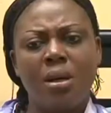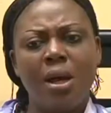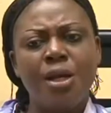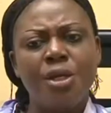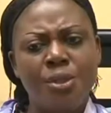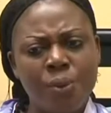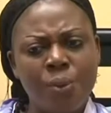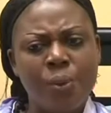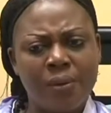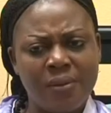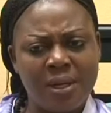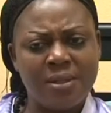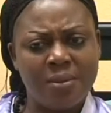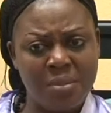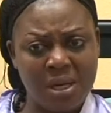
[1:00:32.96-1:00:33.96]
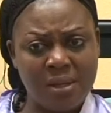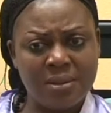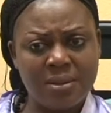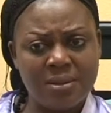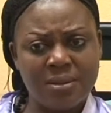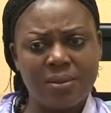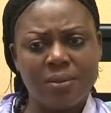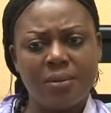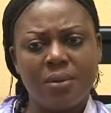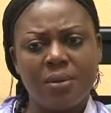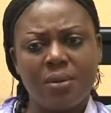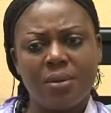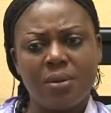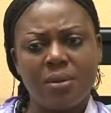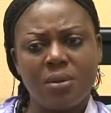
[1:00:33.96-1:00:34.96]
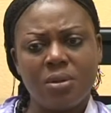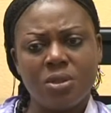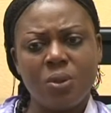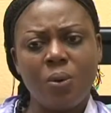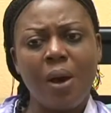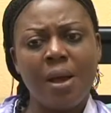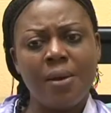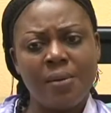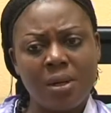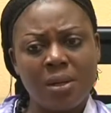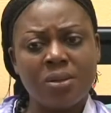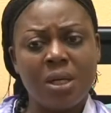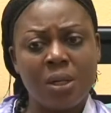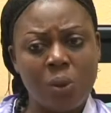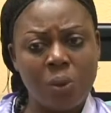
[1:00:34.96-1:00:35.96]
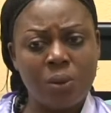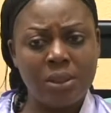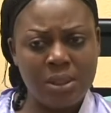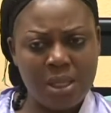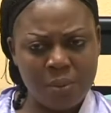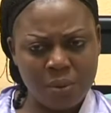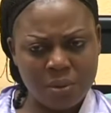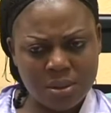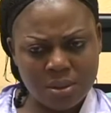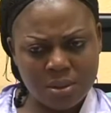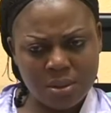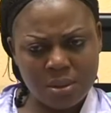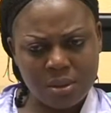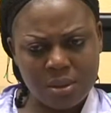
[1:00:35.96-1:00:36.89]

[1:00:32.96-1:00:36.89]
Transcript: I knew what that means. So I ran out and called the neighbors.